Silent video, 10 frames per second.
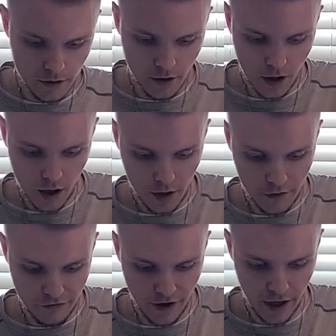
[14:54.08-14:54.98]
the
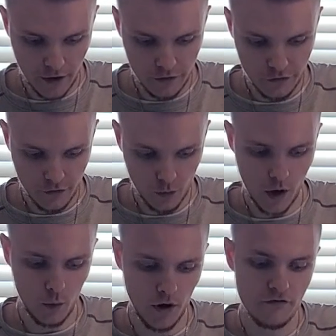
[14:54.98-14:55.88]
fans,
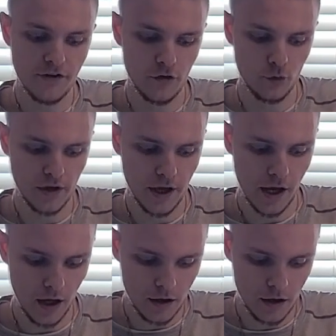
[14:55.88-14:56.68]
what fans we can.